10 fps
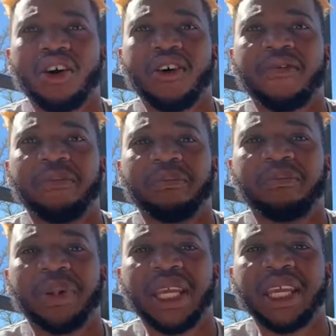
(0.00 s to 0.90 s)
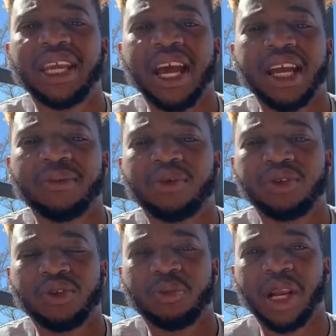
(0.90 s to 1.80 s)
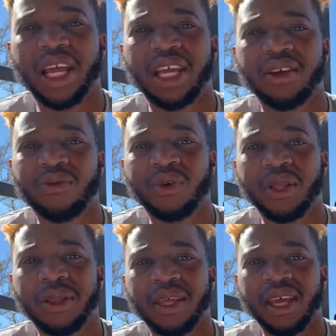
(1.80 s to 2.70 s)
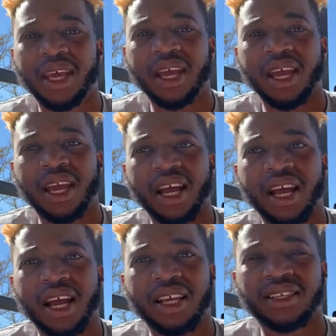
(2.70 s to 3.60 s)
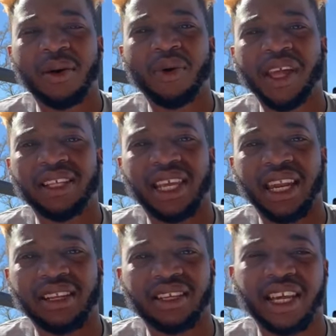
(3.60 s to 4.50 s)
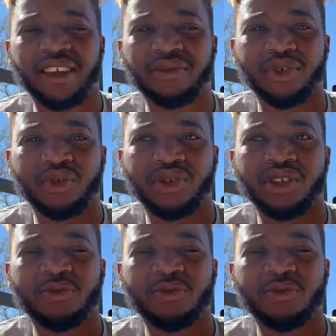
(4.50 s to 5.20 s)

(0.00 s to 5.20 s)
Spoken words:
of being able to play with someone that's getting the debut.